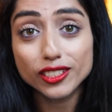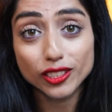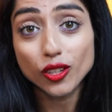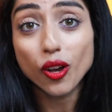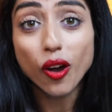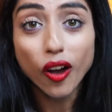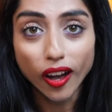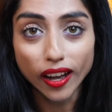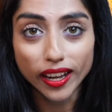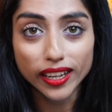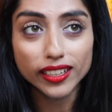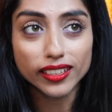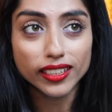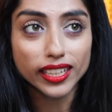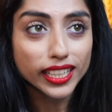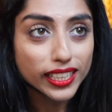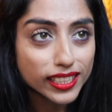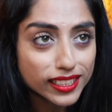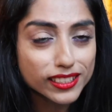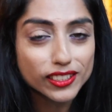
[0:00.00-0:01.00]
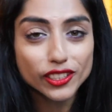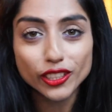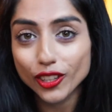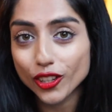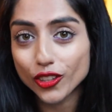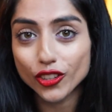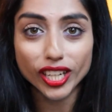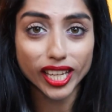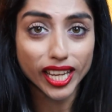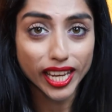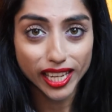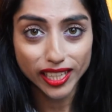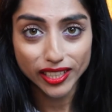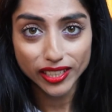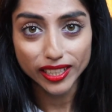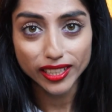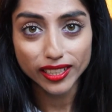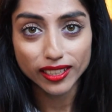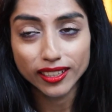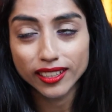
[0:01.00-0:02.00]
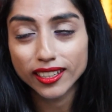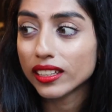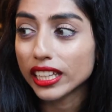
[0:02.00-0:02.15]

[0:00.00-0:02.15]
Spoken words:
God, is the creator.